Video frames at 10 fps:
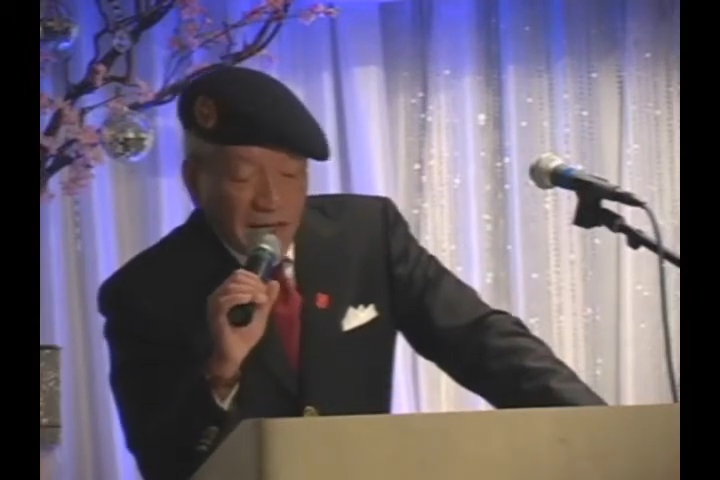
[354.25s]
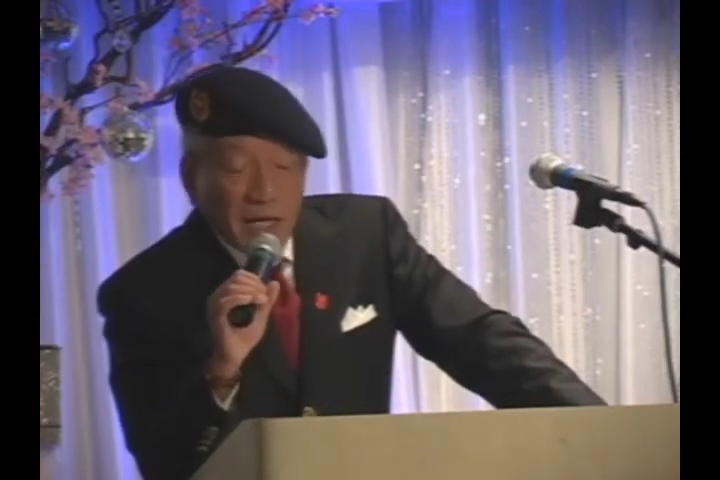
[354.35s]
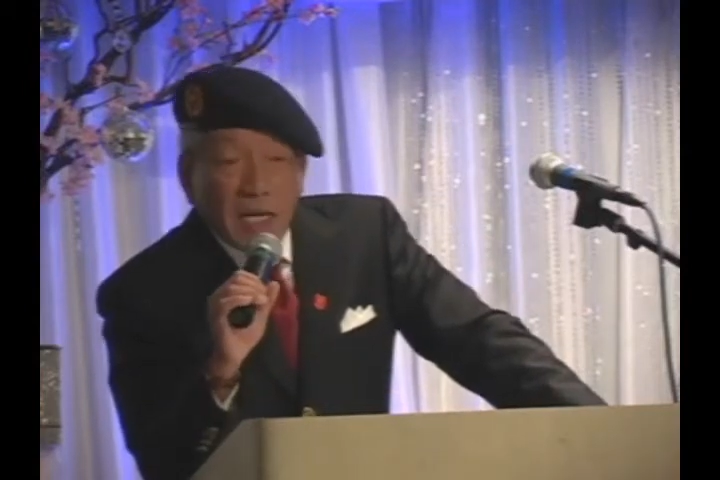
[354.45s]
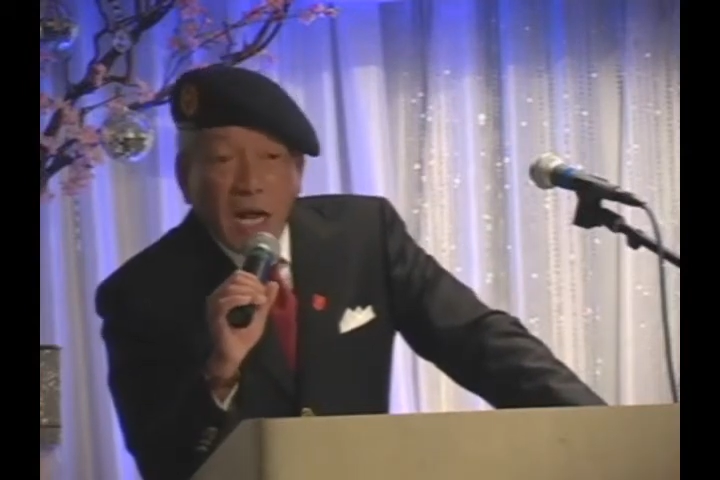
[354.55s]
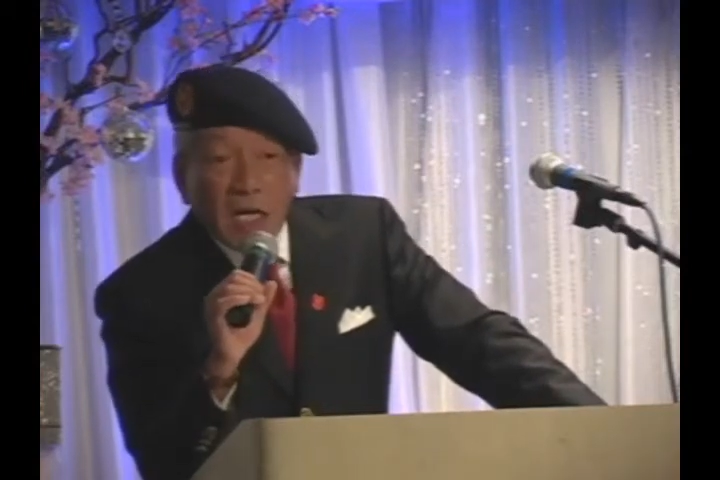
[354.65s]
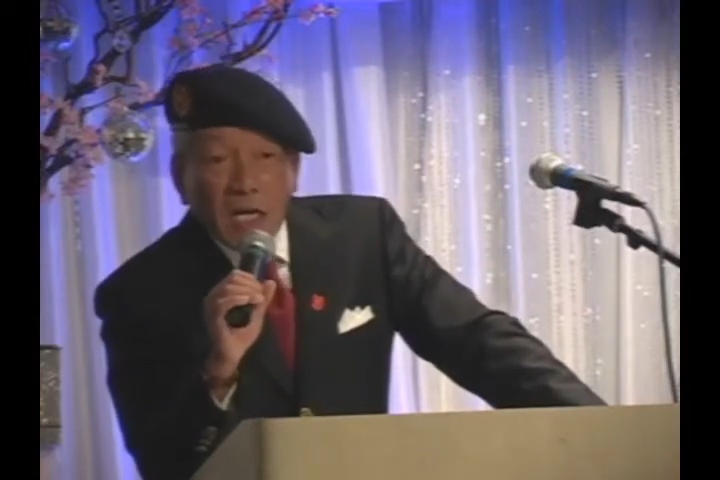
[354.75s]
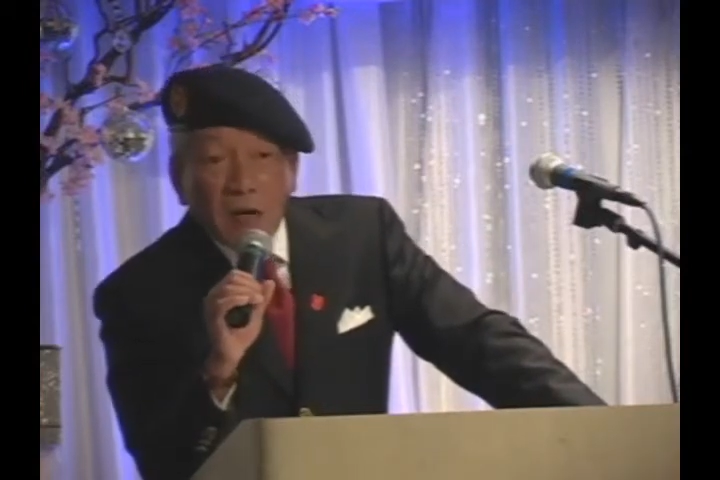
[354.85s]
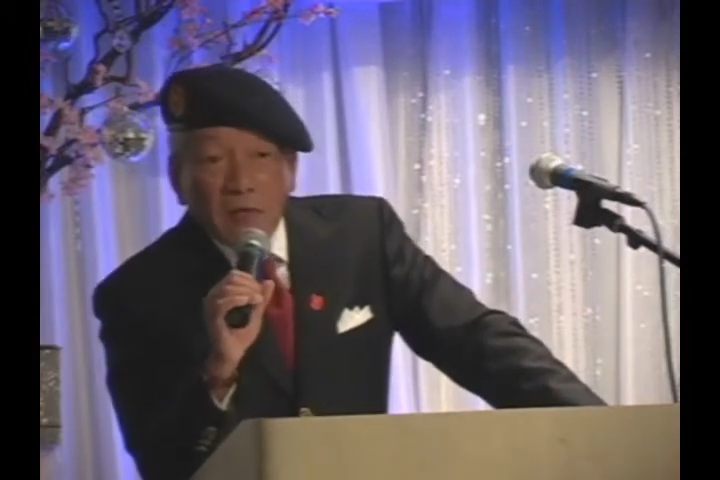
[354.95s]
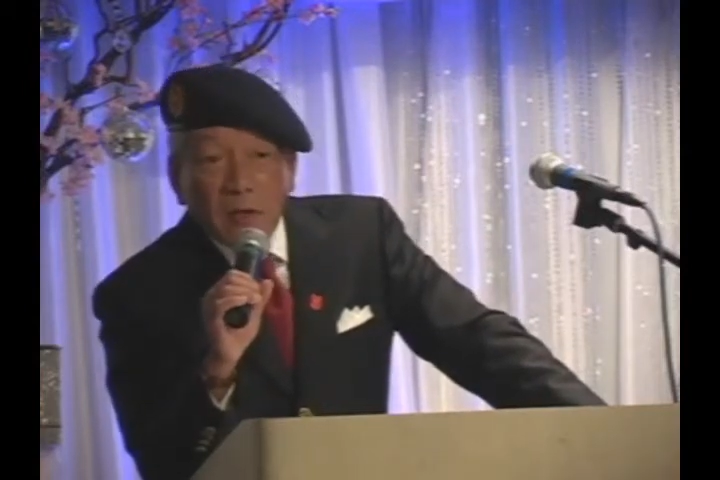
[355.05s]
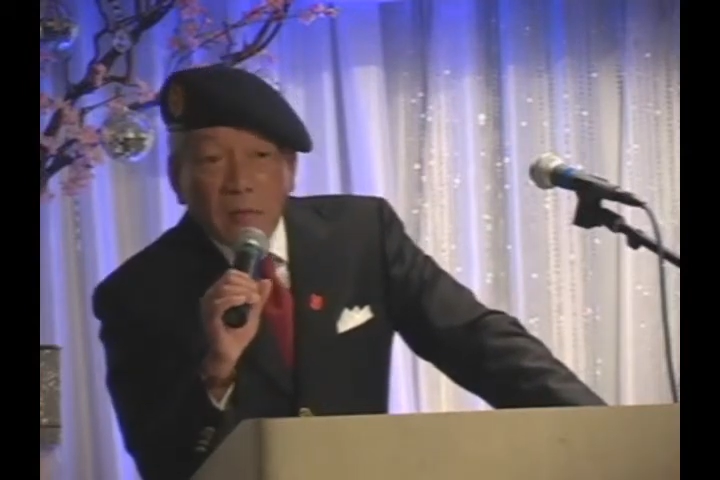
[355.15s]
None
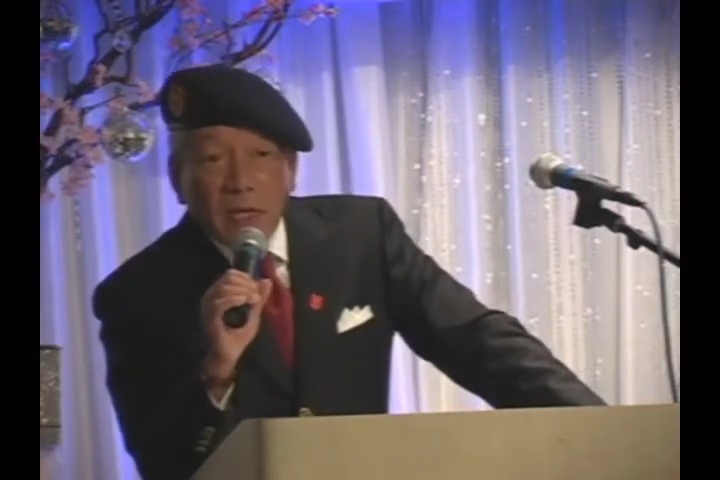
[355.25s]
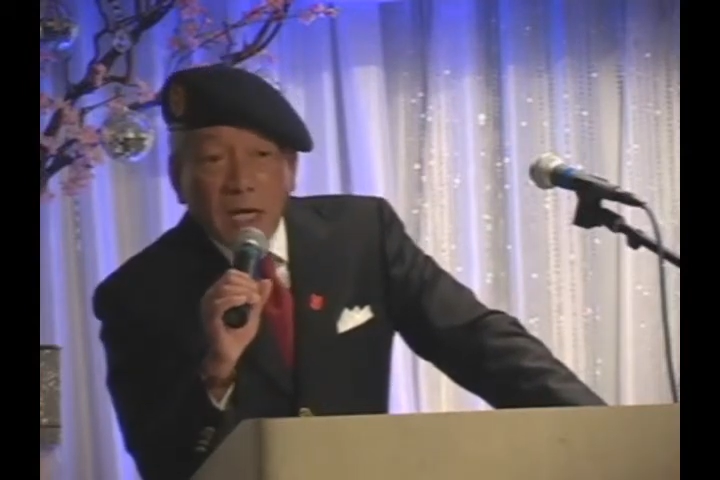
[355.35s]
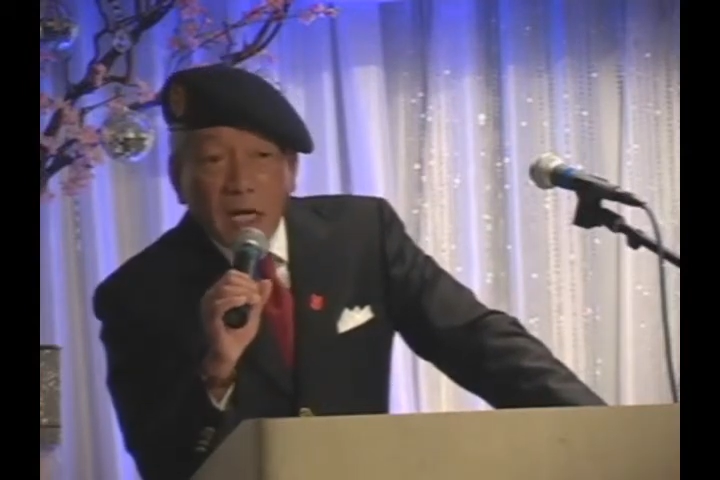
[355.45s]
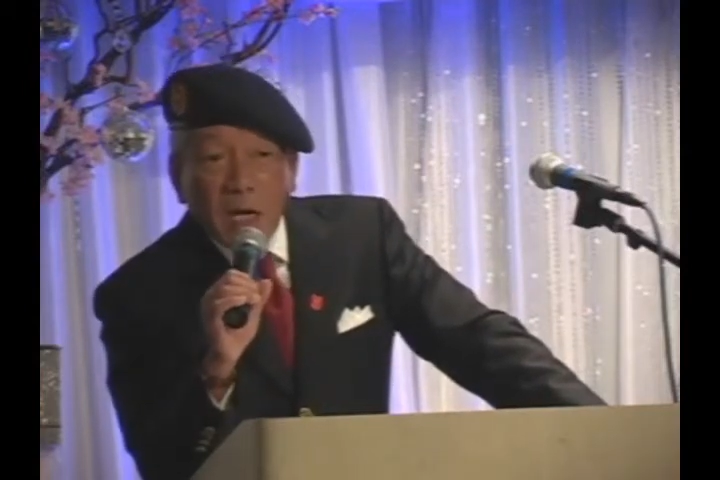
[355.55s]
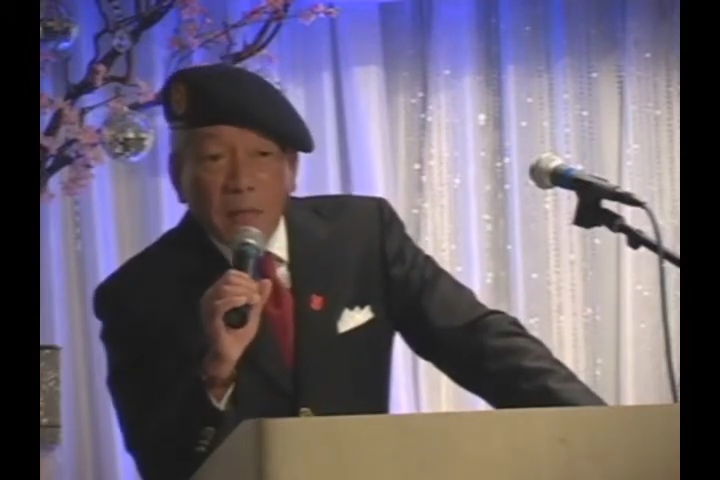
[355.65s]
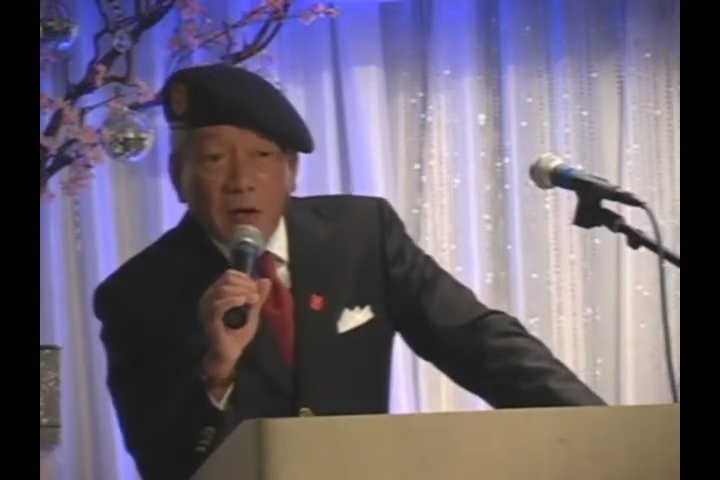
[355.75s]
of them care